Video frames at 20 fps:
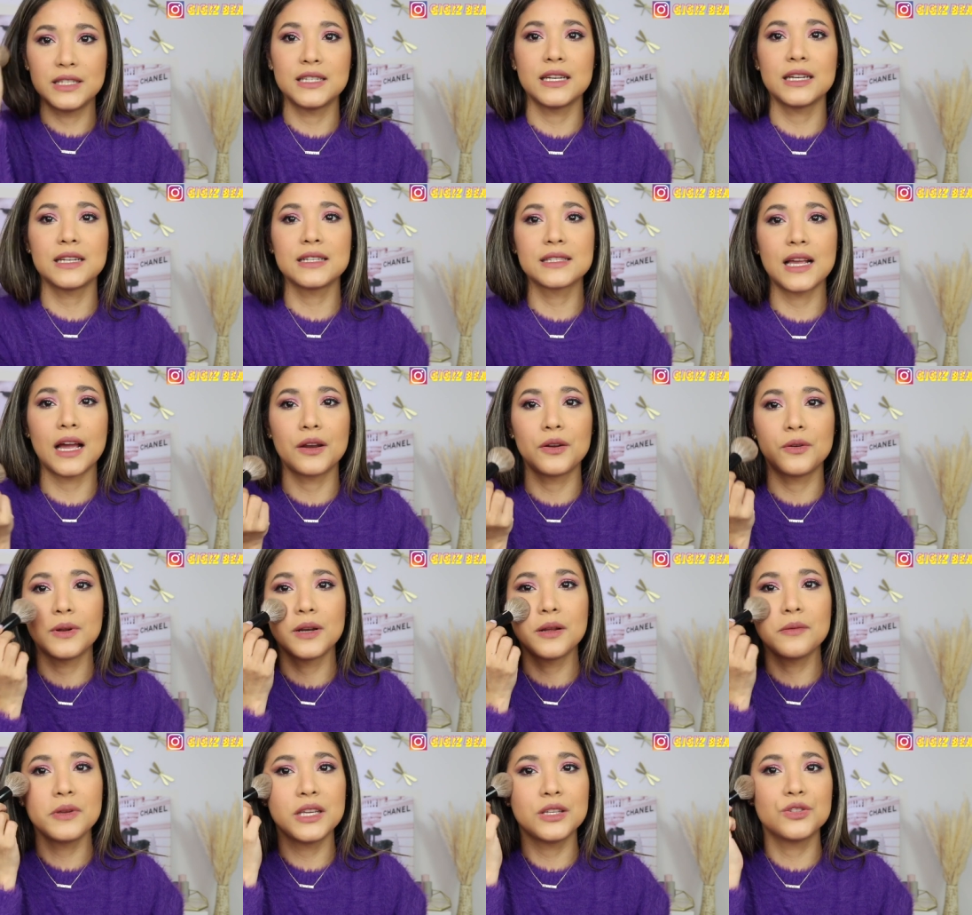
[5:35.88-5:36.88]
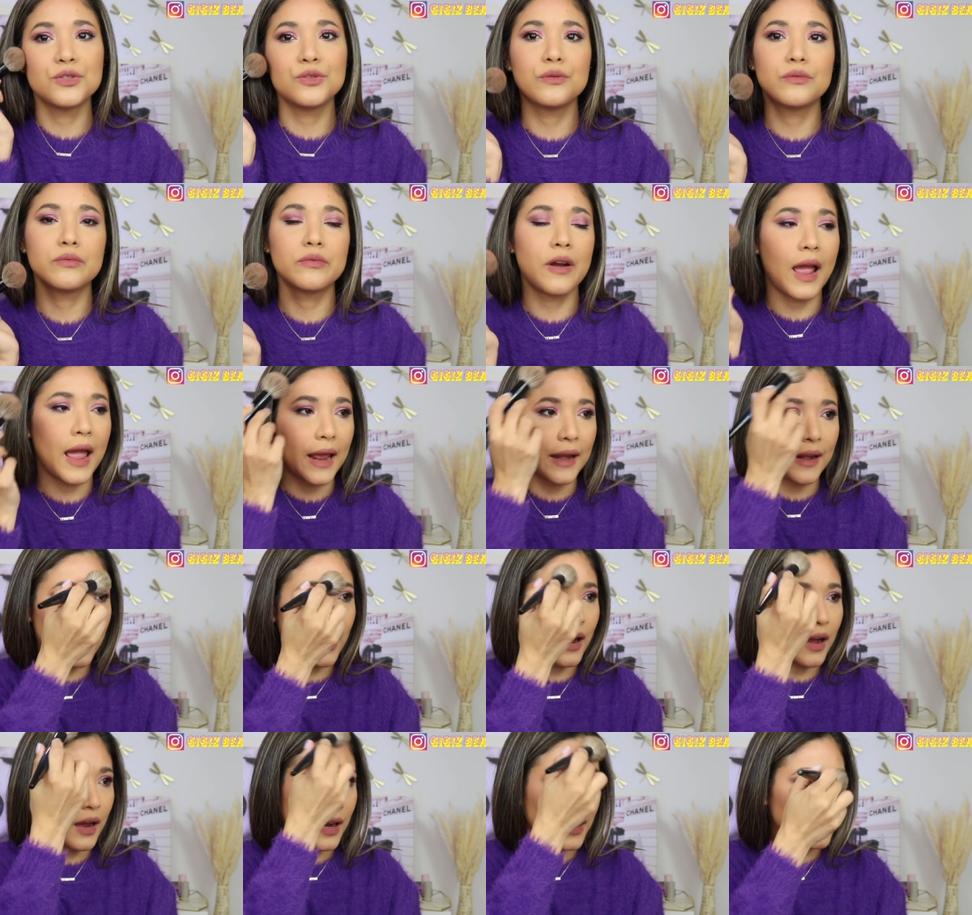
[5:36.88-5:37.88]
cheeks. I don't want to be too red
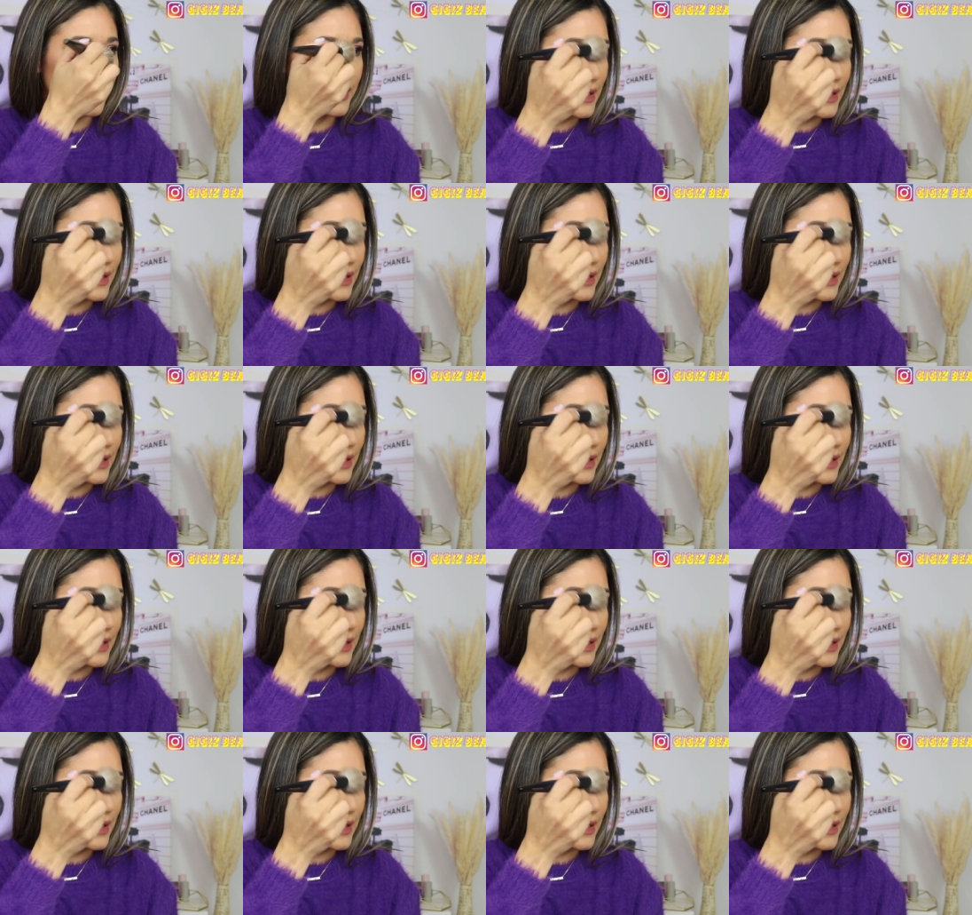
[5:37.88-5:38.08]
on